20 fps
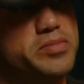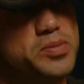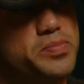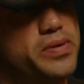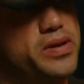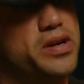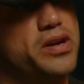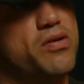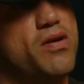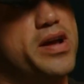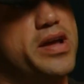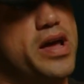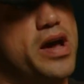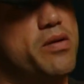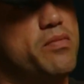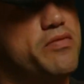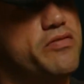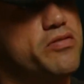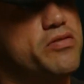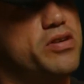has been a great
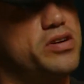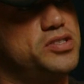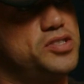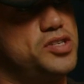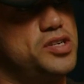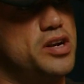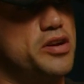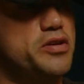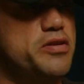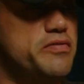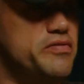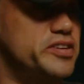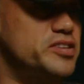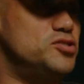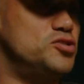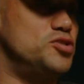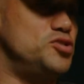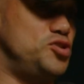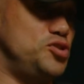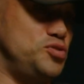help for us. You've
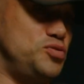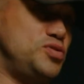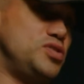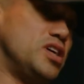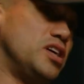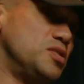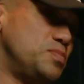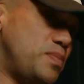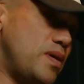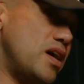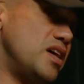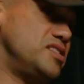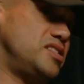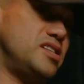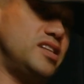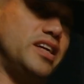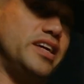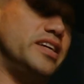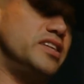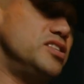introduced us
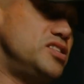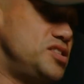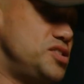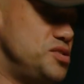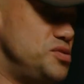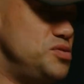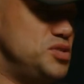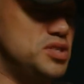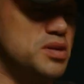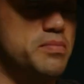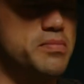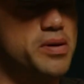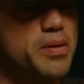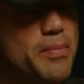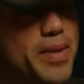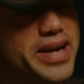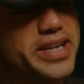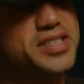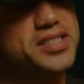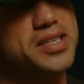personally into some
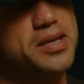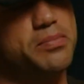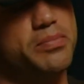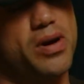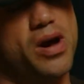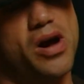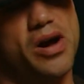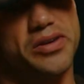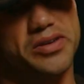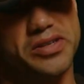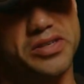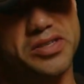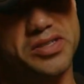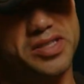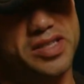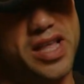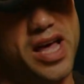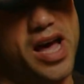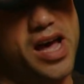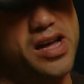amazing partners
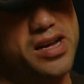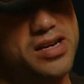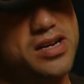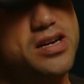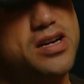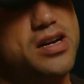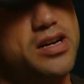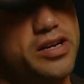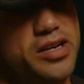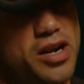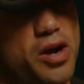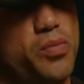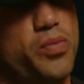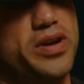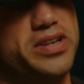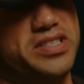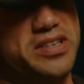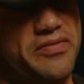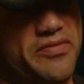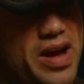that,
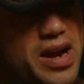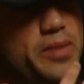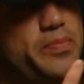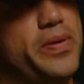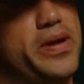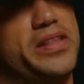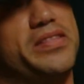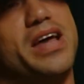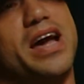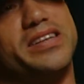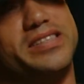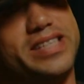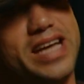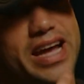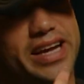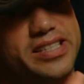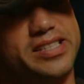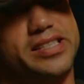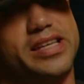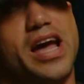we're developing that
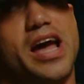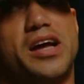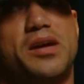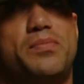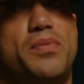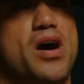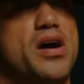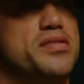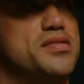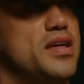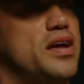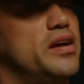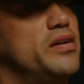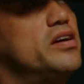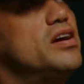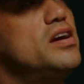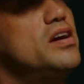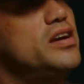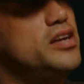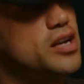tech stack. But I think,
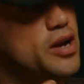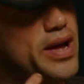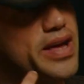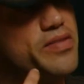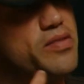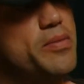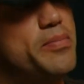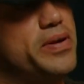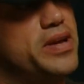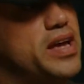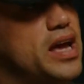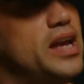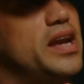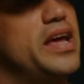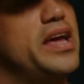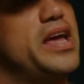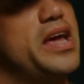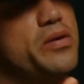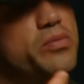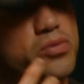in the beginning, it